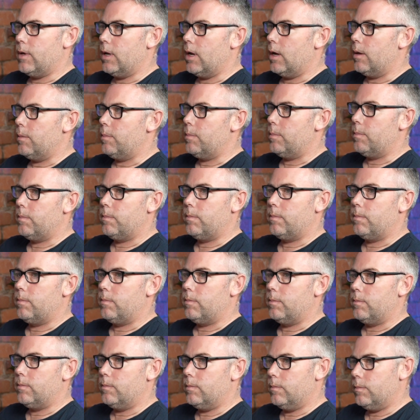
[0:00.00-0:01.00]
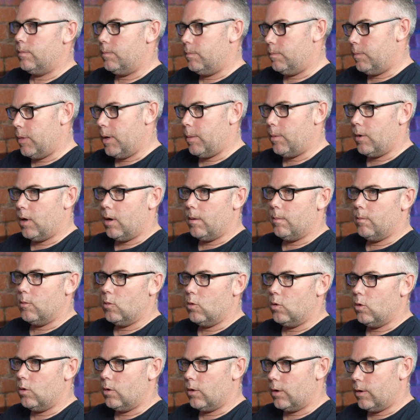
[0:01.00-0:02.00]
you know, people like
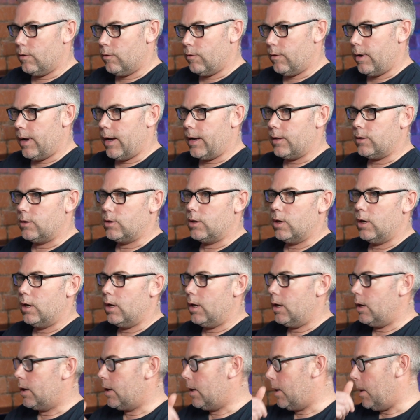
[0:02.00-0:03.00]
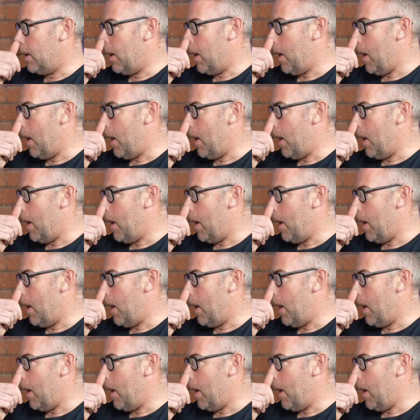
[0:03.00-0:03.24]
Morgan and Ryan Tuller,